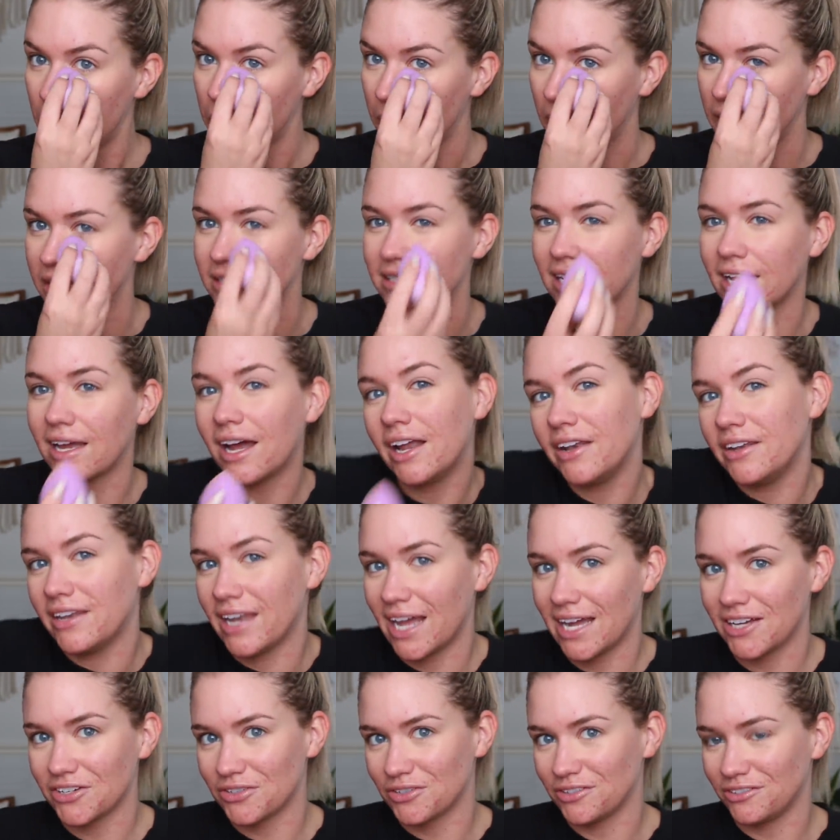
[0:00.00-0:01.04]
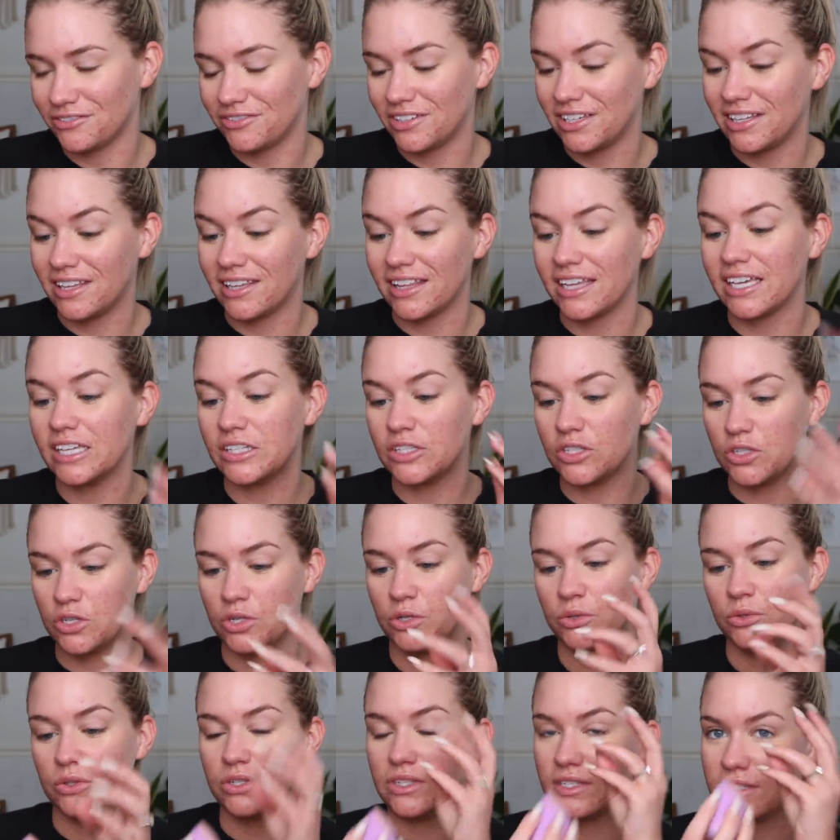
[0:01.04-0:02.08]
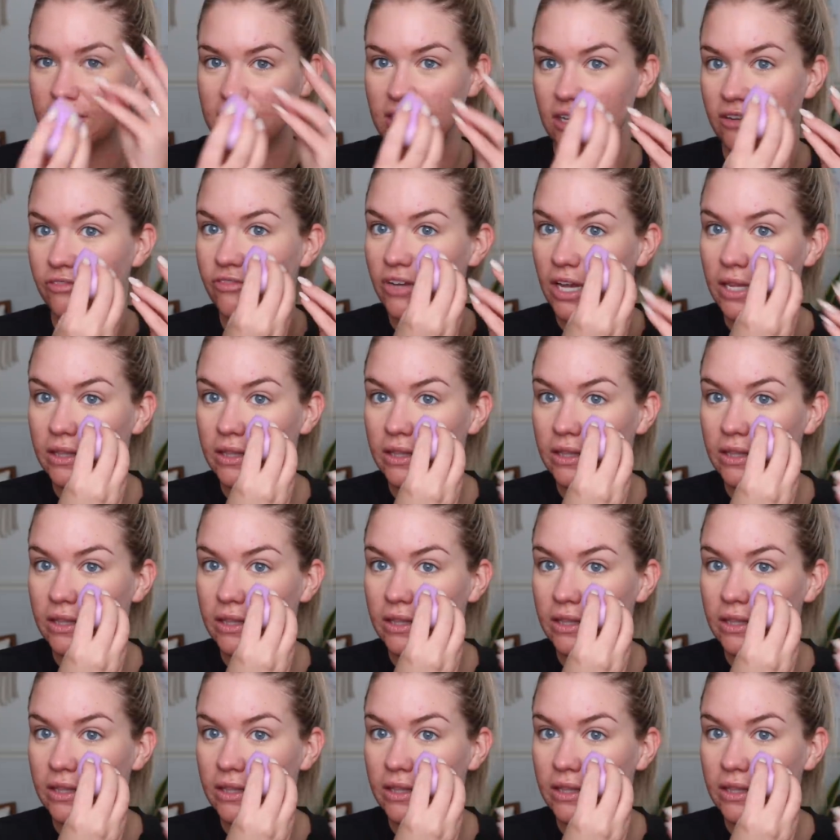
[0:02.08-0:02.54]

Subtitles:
Like it's like unnatural feeling, like it's too stiff